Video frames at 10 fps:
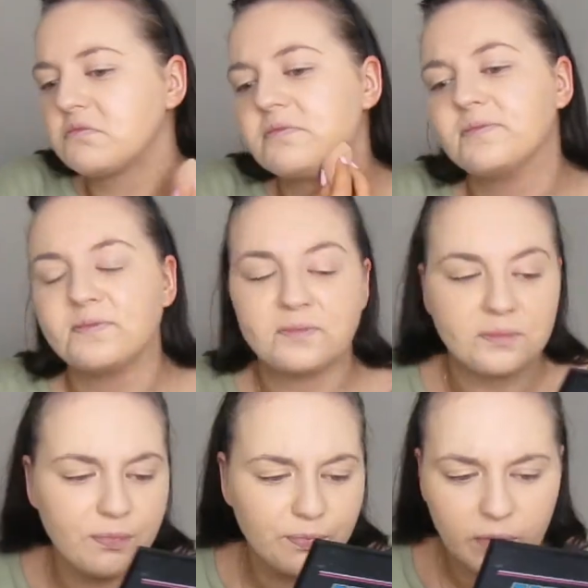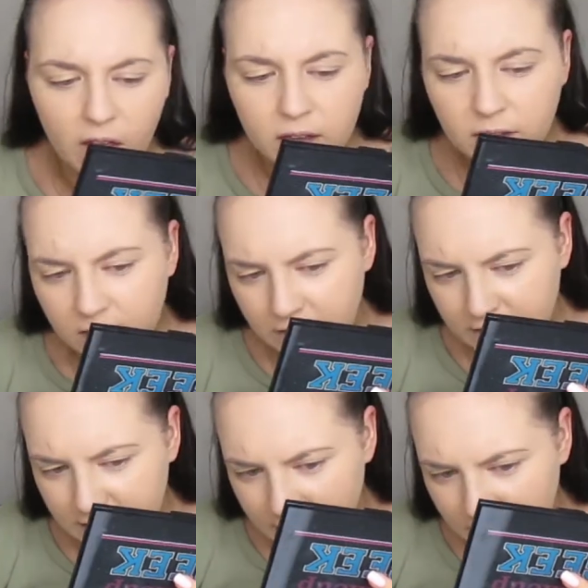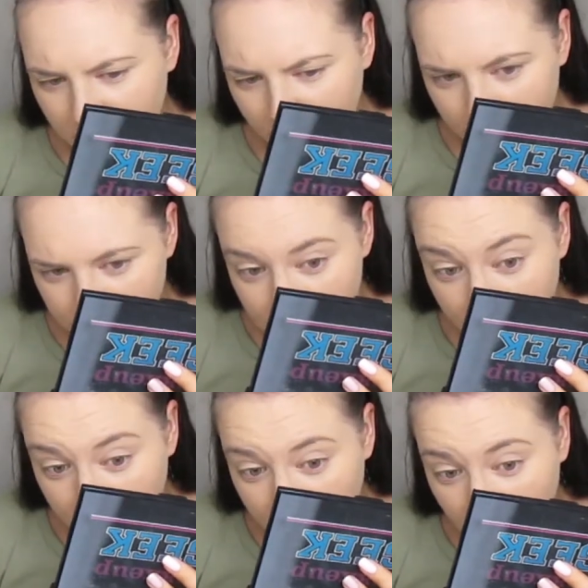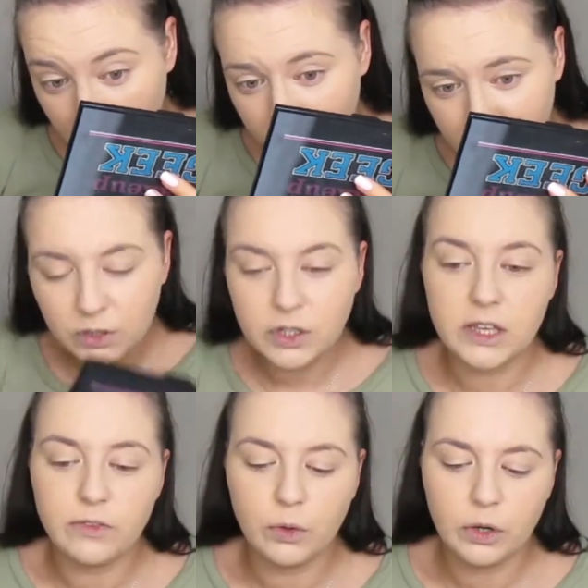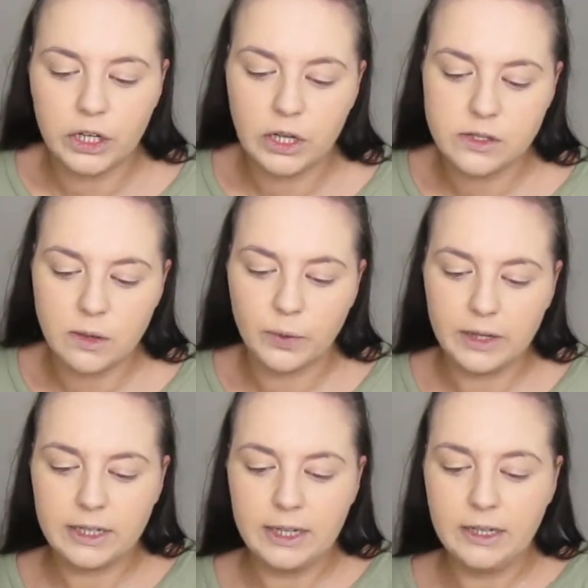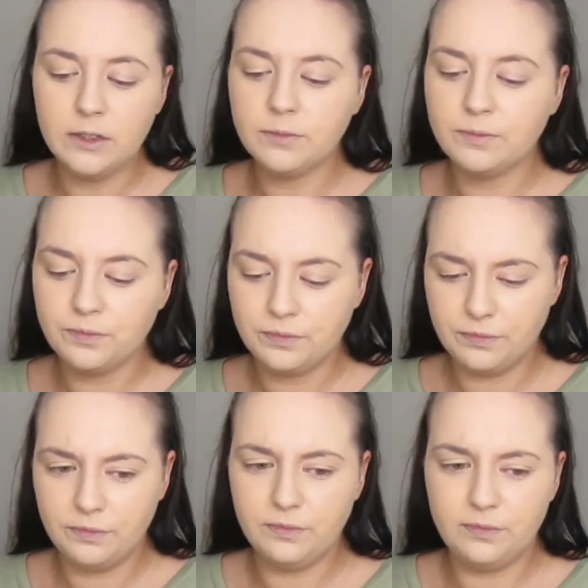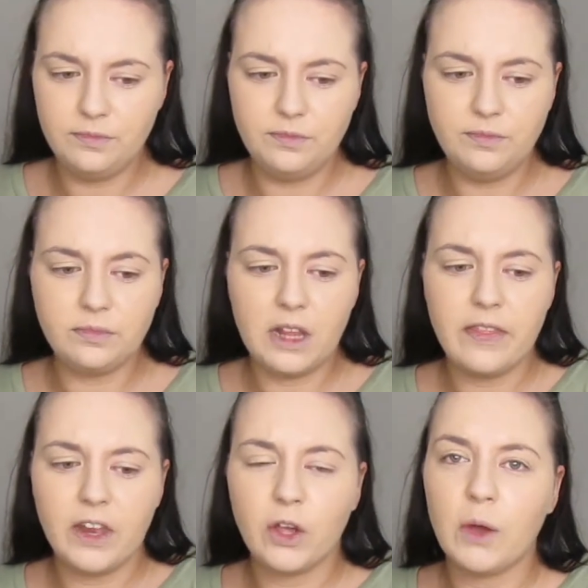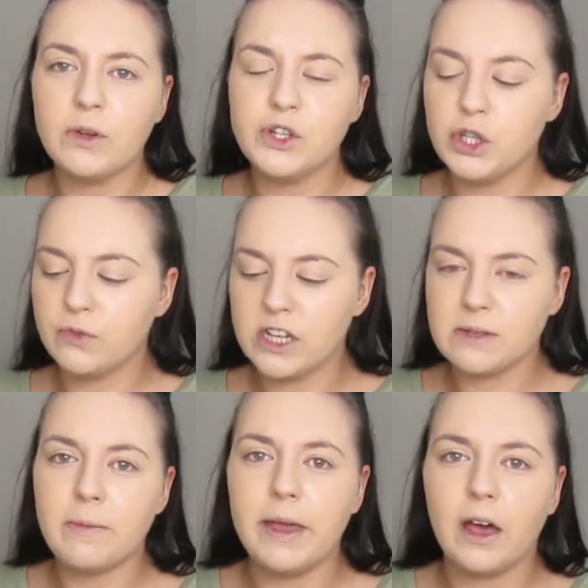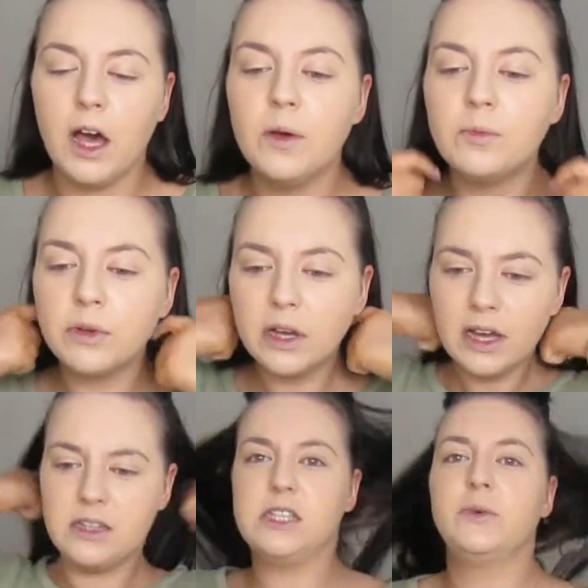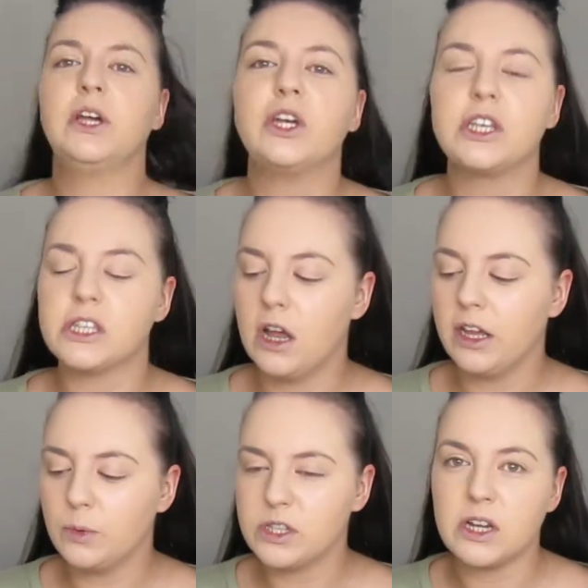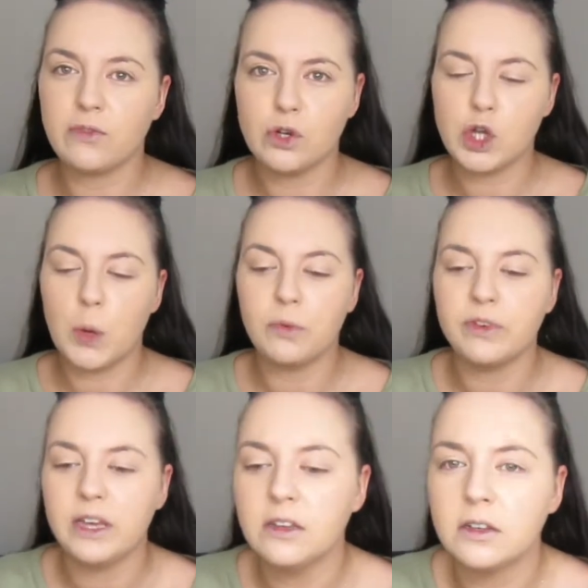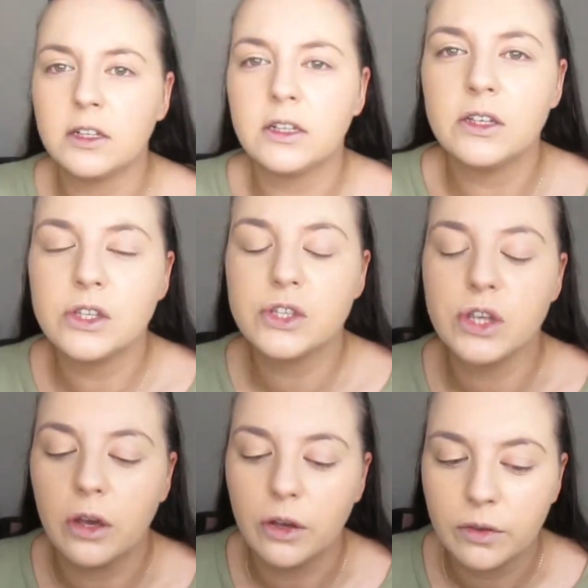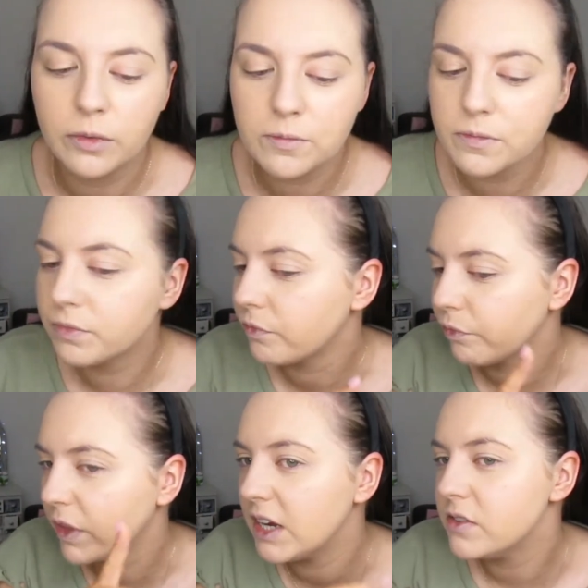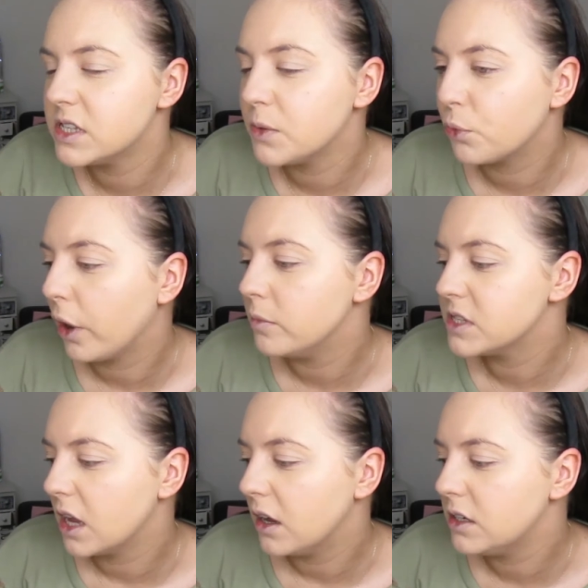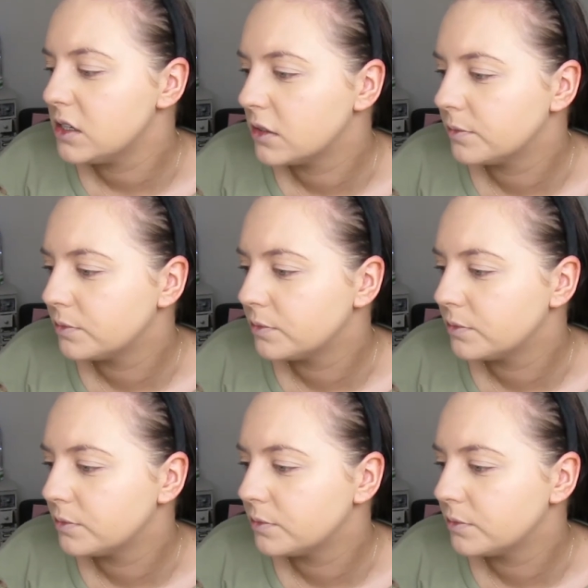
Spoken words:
Okie dokie. I'll give you a close up quickly. And then I'll go and do the rest of my makeup and see what it looks like with stuff on top of it. So here is the prime side.